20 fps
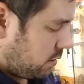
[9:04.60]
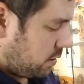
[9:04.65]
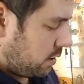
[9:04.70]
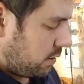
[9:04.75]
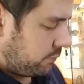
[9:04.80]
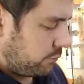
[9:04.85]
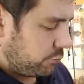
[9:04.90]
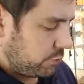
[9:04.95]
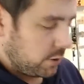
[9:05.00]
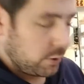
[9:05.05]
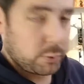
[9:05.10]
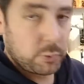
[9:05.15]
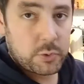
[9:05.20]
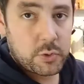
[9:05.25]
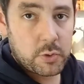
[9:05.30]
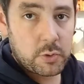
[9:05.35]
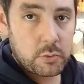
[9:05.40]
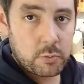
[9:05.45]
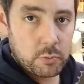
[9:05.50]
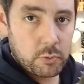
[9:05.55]
I've
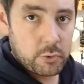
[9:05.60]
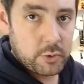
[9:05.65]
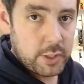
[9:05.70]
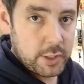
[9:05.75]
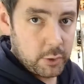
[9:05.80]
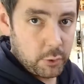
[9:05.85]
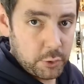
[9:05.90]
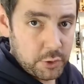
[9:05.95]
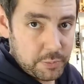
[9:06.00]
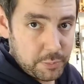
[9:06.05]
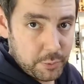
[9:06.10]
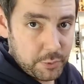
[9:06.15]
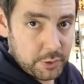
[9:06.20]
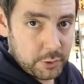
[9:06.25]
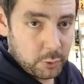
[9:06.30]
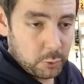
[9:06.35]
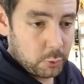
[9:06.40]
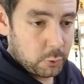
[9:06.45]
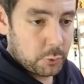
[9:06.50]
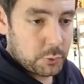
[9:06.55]
drilled 3
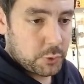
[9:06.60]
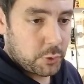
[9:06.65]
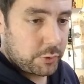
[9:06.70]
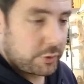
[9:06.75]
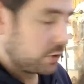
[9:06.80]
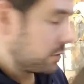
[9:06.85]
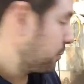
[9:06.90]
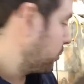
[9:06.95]
corresponding holes on the